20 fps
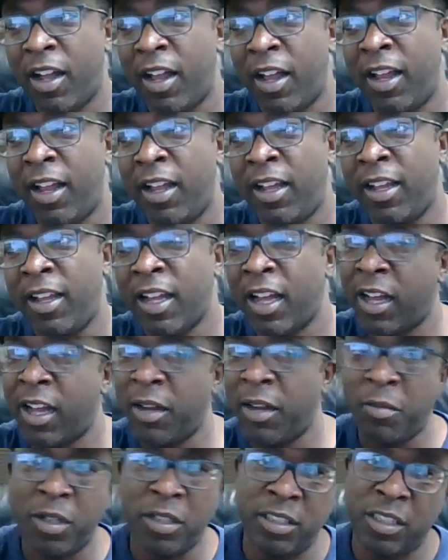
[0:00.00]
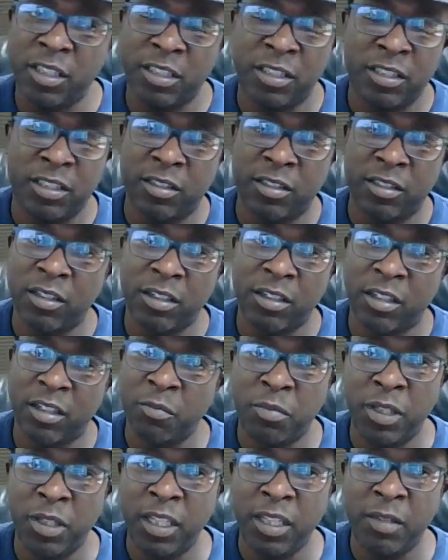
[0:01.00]
and I'm just
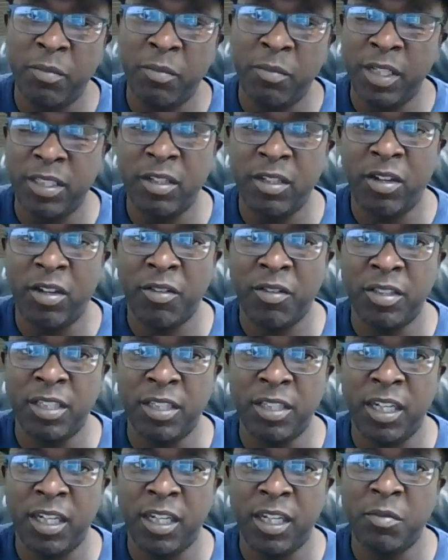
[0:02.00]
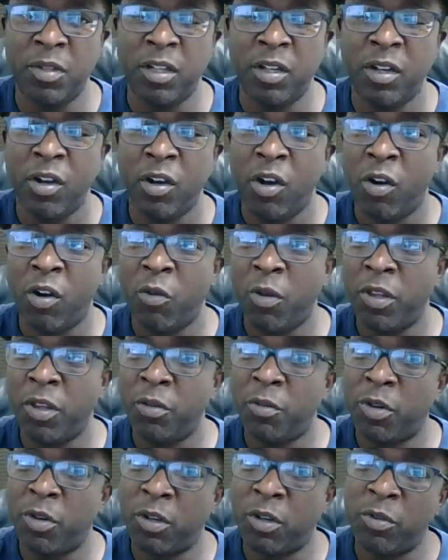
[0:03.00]
completely busy all the time, or whether
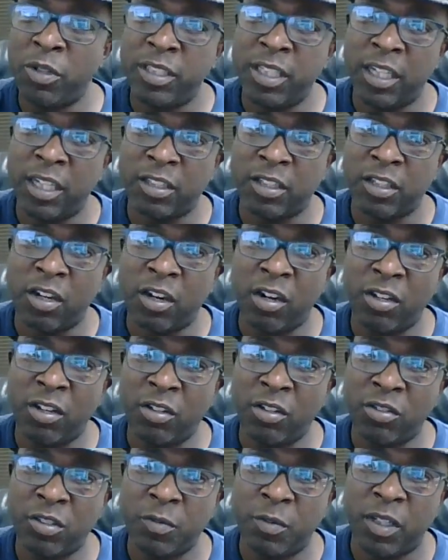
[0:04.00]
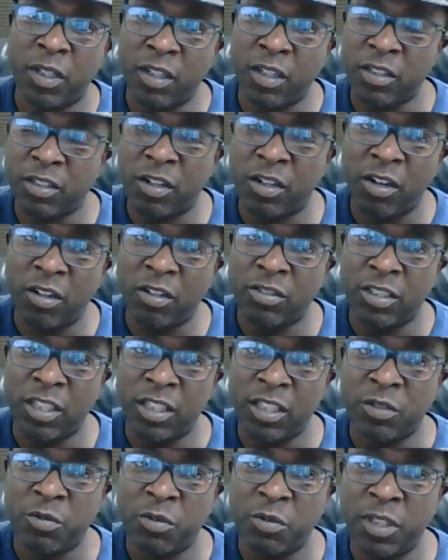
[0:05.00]
you want to reach out to Carlos, because Carlos,
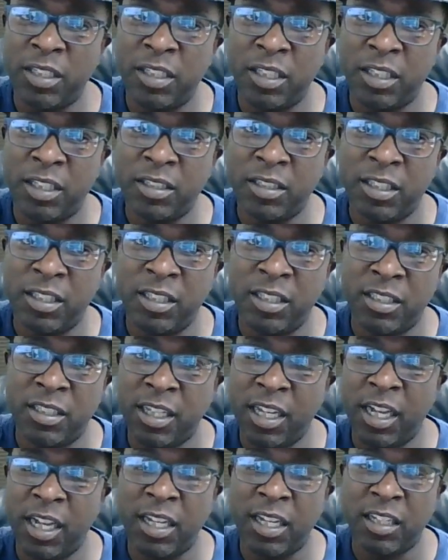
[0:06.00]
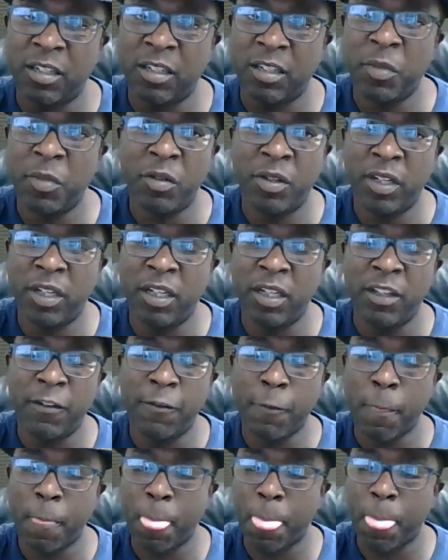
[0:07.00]
that's what he does. He's the guy in the community.
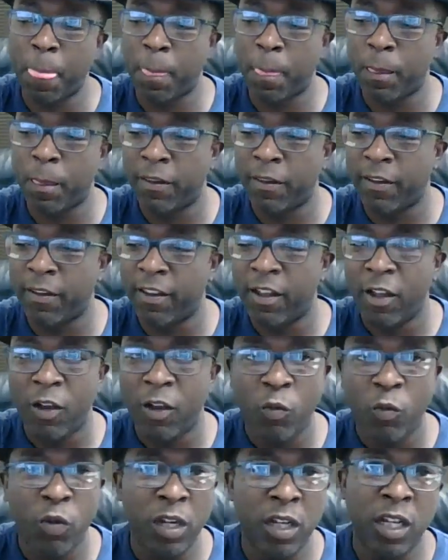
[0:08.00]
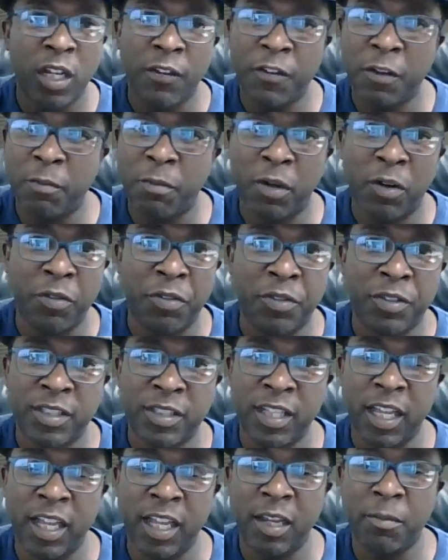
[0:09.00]
We love you both the
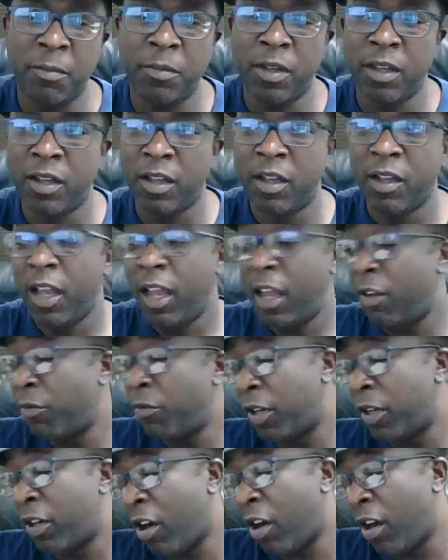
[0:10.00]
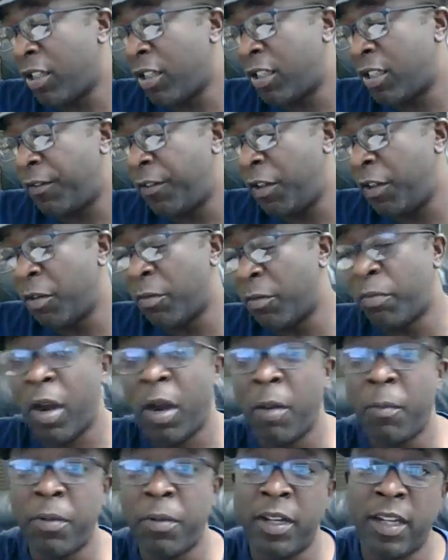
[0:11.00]
same. And regardless if you're a
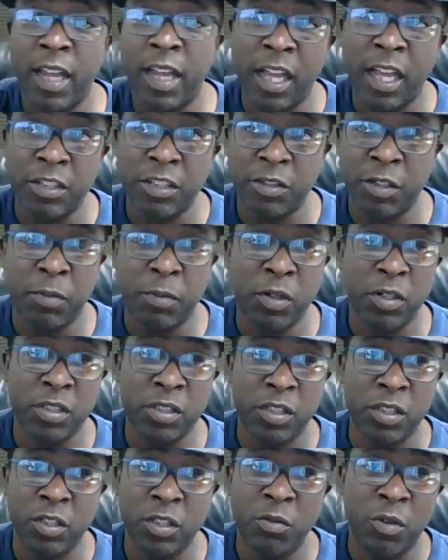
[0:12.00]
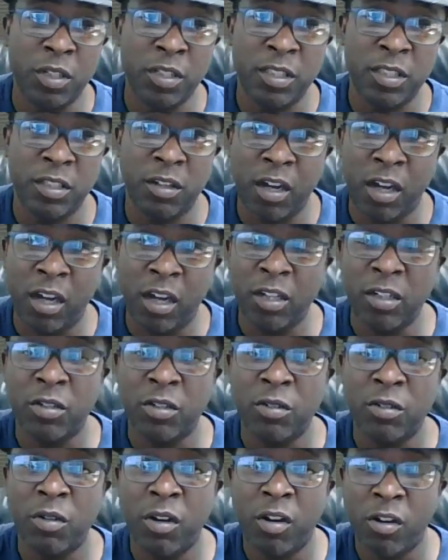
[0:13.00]
property and casualty person, you want to sell
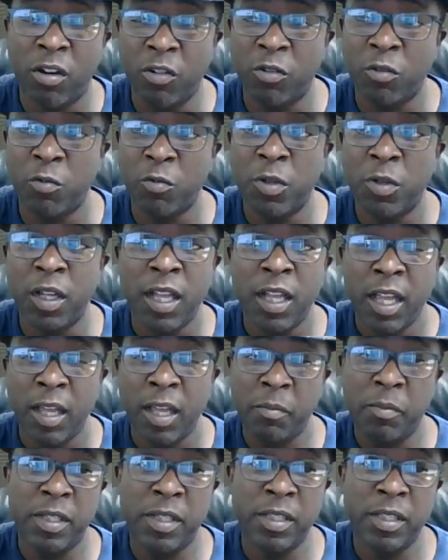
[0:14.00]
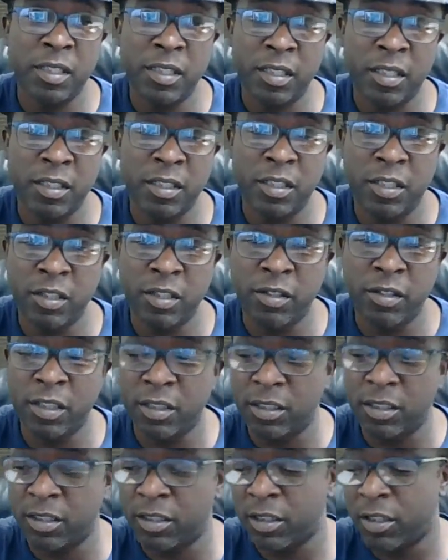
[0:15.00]
auto, home, and business
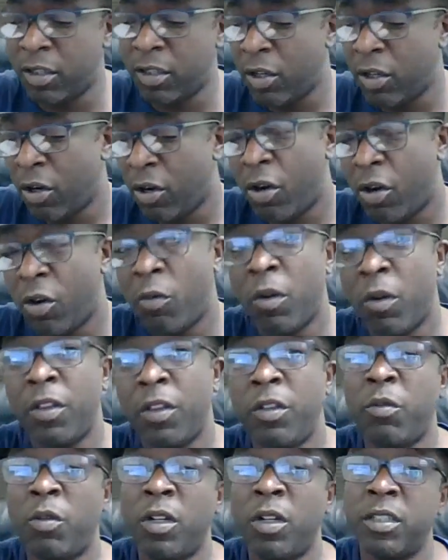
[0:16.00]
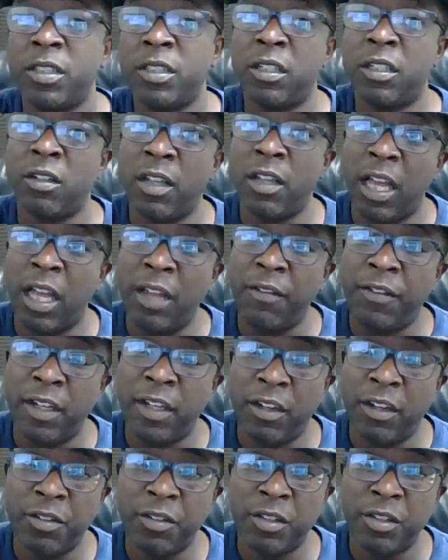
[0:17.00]
insurance, or whether you want to sell life and
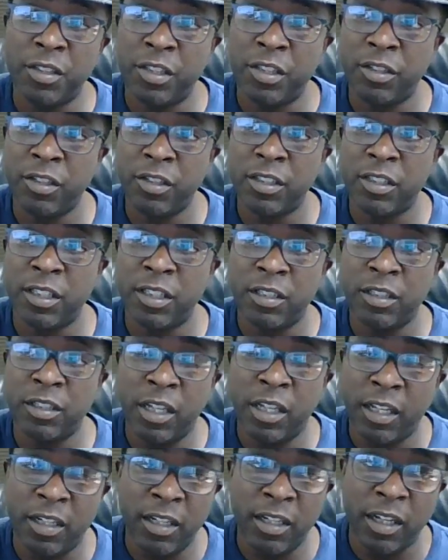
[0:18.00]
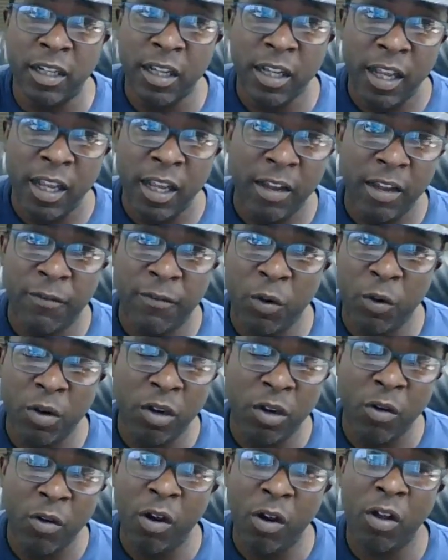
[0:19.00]
health insurance and
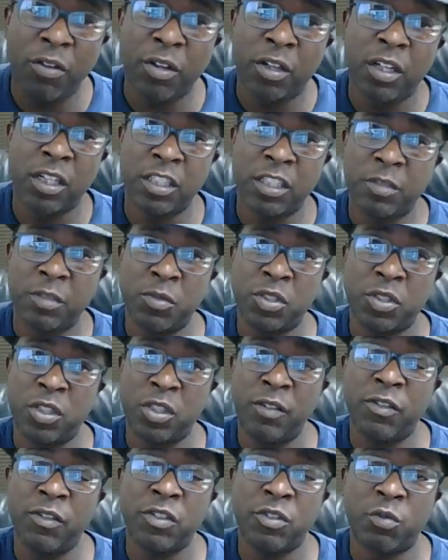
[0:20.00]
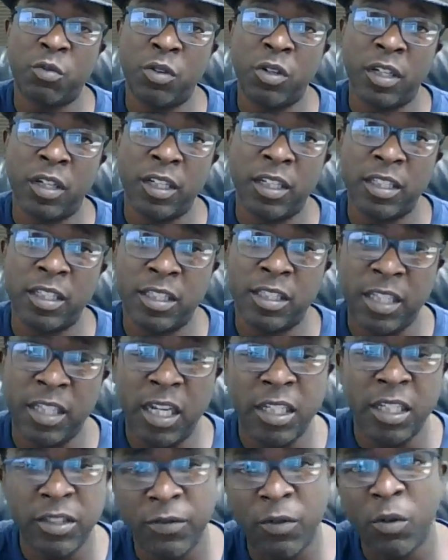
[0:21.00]
forego all the customer service work in
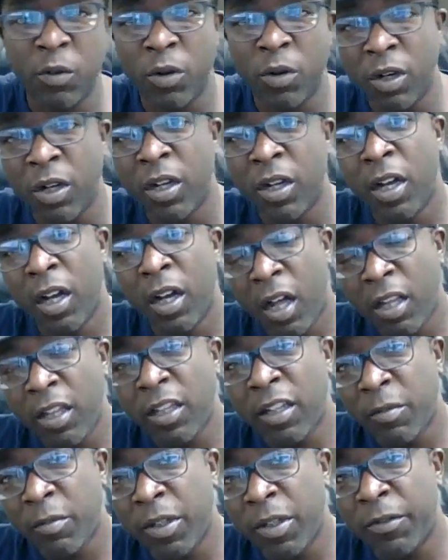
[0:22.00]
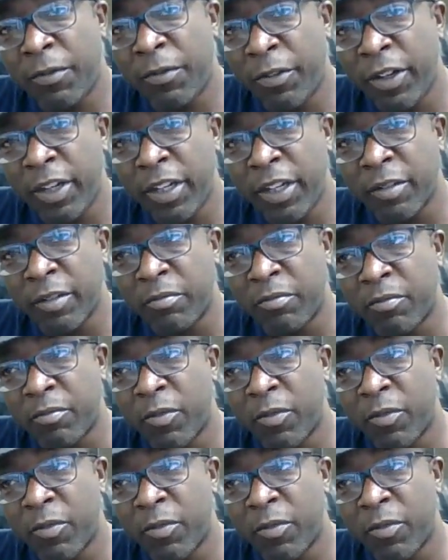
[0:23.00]
exchange for a little bit of freedom,